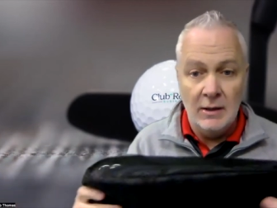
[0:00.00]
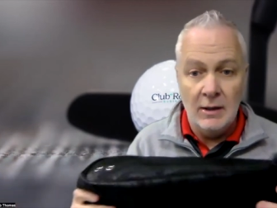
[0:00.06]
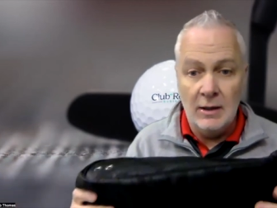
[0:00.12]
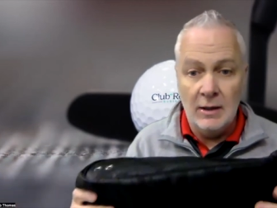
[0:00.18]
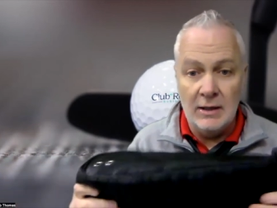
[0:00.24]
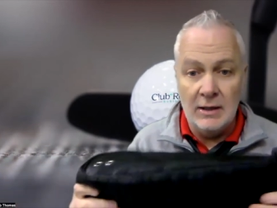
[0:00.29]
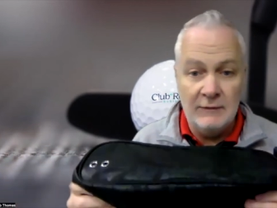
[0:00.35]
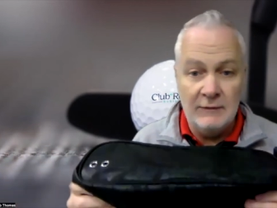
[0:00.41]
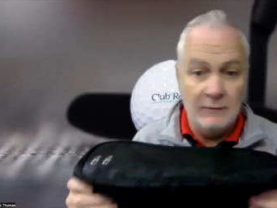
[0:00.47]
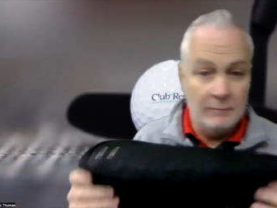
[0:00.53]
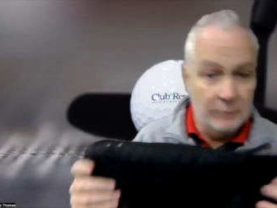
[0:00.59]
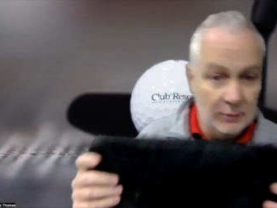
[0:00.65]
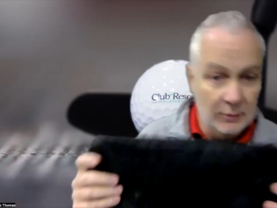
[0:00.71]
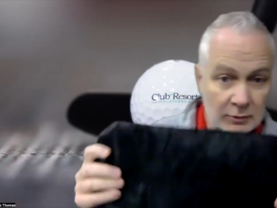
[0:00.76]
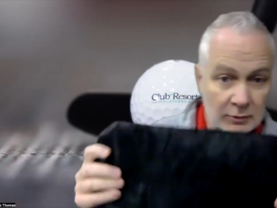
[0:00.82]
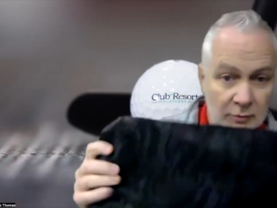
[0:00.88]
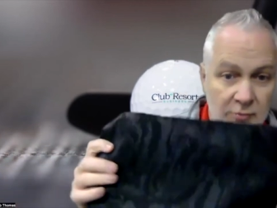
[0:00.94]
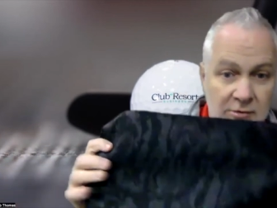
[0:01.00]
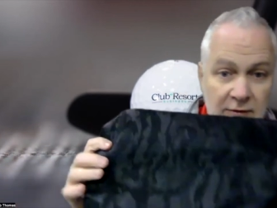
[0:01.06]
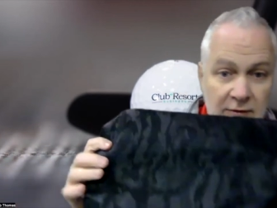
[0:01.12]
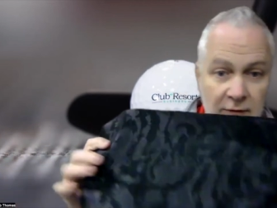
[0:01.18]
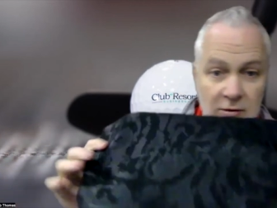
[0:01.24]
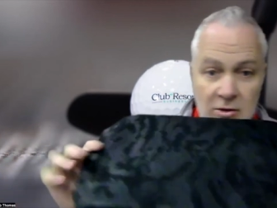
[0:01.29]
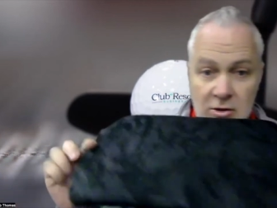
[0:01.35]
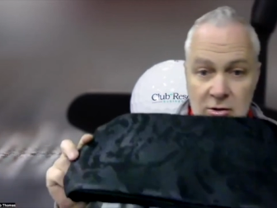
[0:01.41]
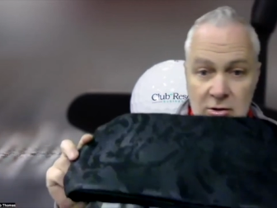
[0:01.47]
uh, different blues,
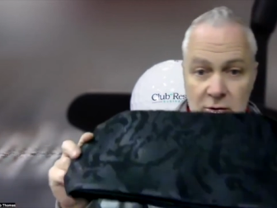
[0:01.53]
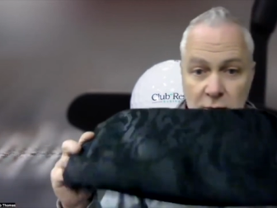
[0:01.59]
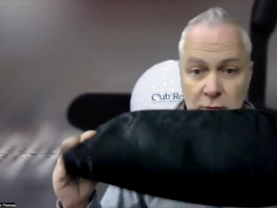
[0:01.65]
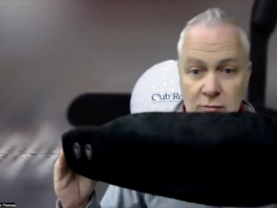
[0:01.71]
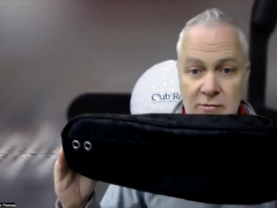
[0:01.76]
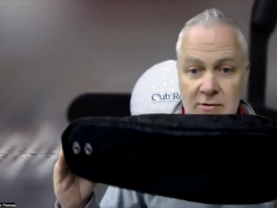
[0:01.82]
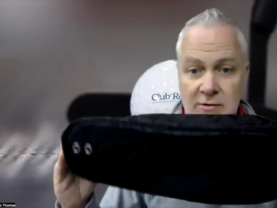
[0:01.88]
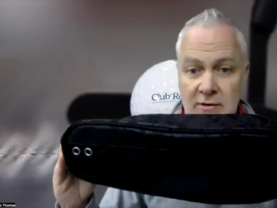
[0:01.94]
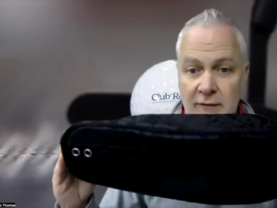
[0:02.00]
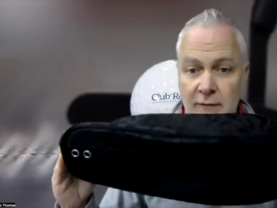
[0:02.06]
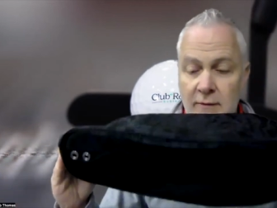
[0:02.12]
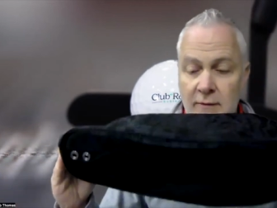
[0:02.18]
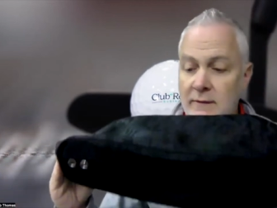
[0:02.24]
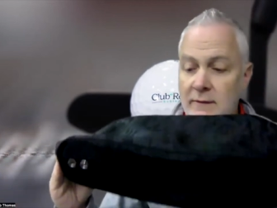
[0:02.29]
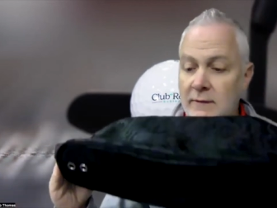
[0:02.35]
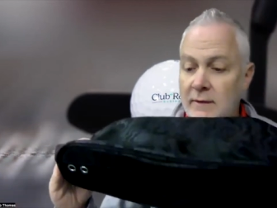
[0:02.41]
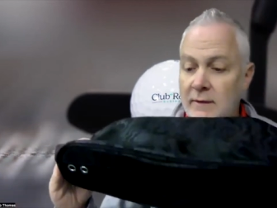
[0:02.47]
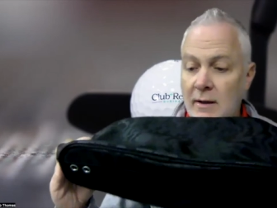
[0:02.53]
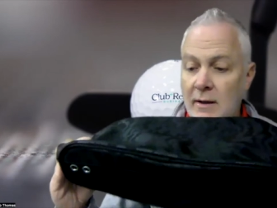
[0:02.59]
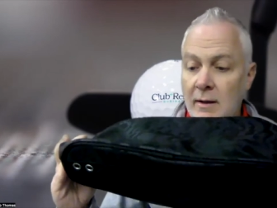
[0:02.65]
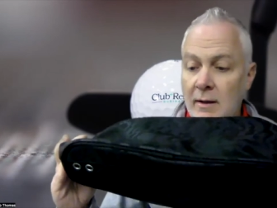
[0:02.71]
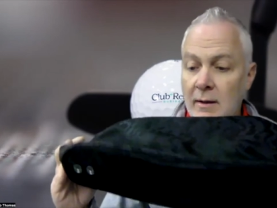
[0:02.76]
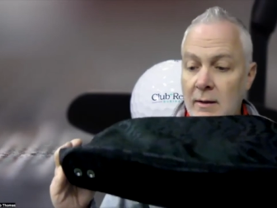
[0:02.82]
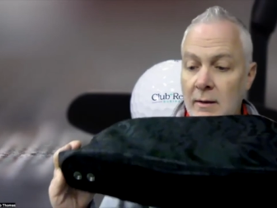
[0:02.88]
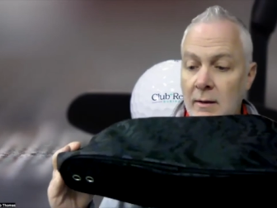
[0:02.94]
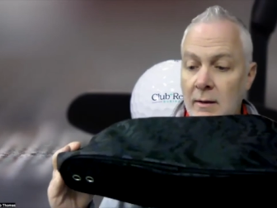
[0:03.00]
different hues, different
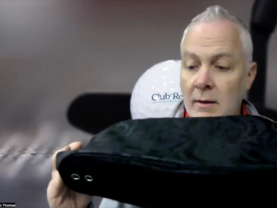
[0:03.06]
uh,